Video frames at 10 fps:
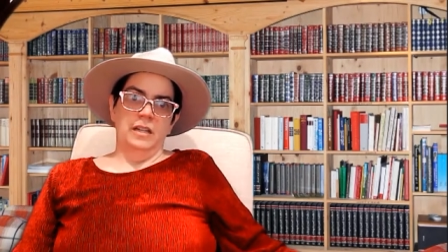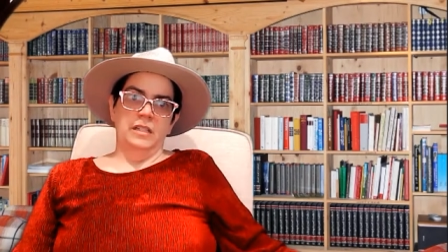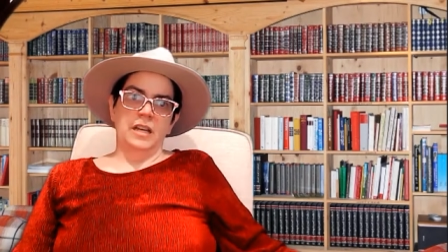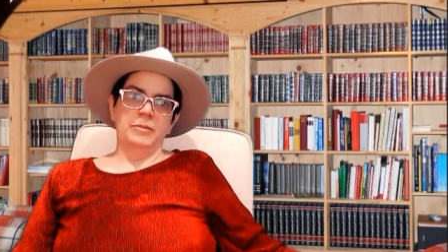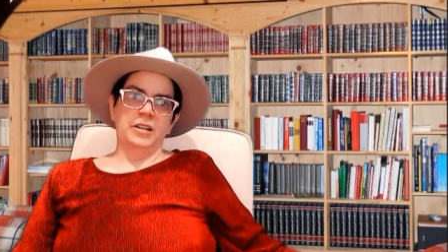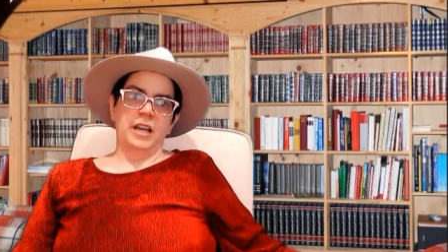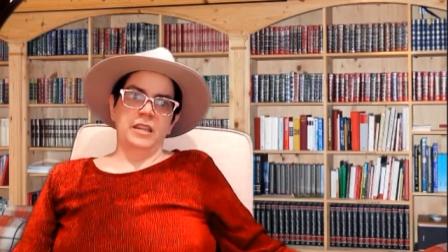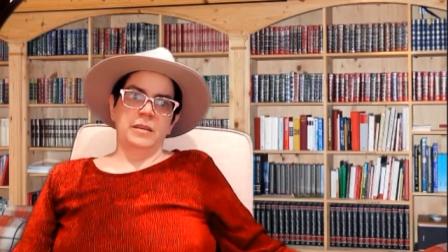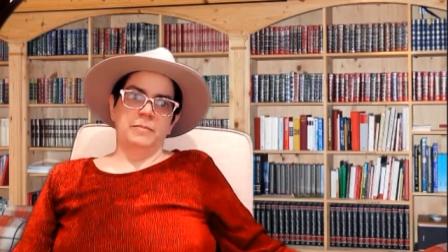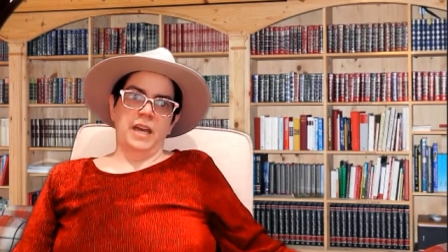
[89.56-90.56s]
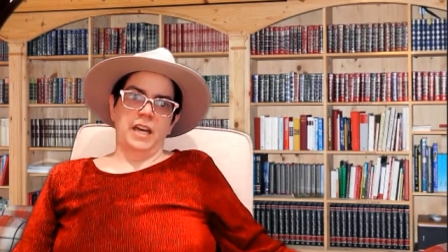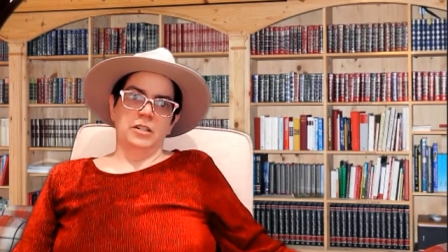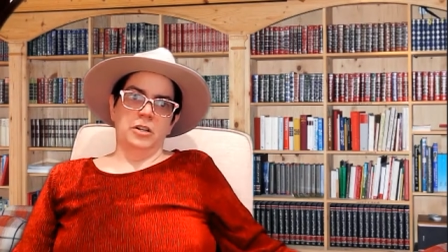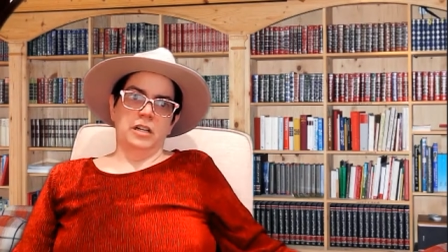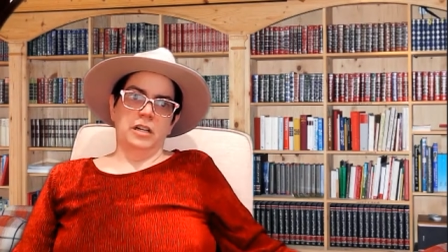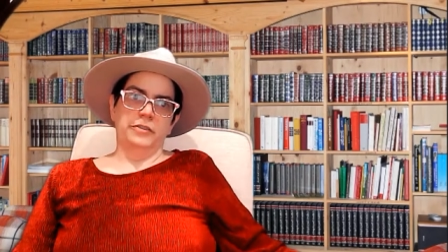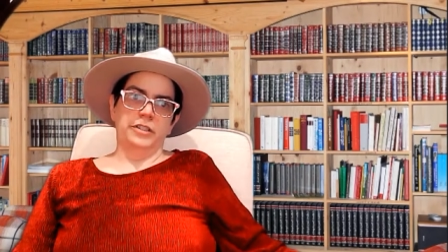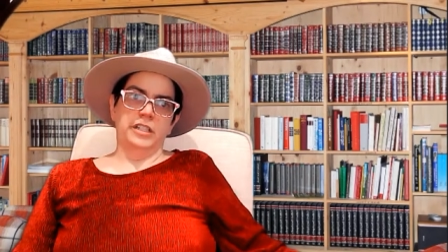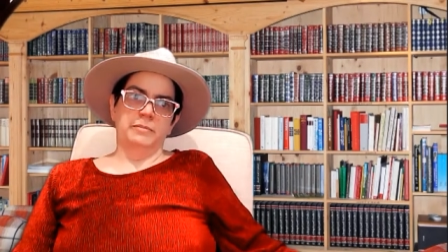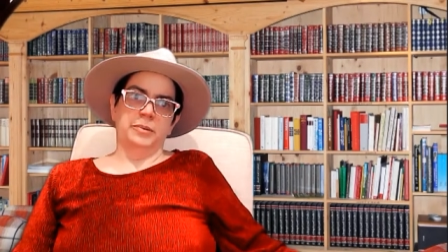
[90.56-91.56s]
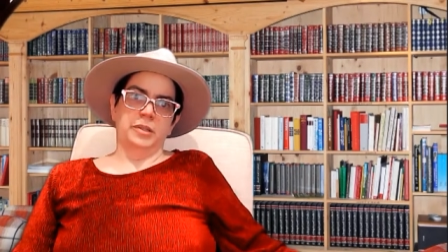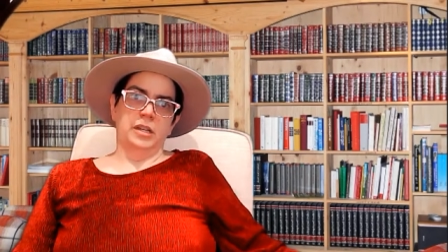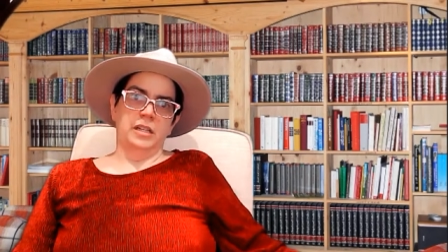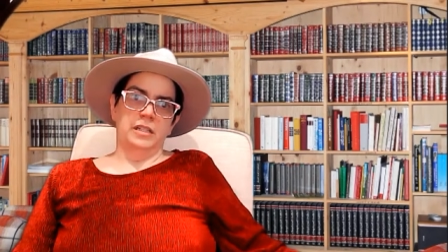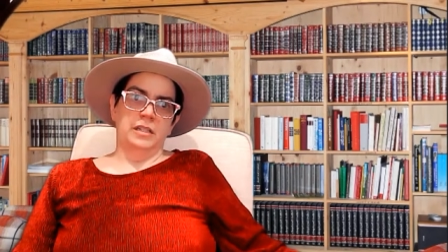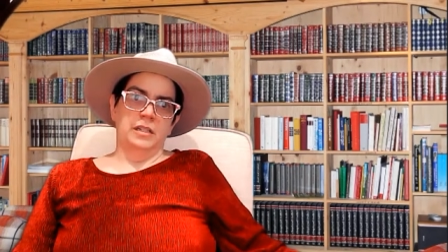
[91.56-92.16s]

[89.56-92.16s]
Deborah and the bed are covered in blood.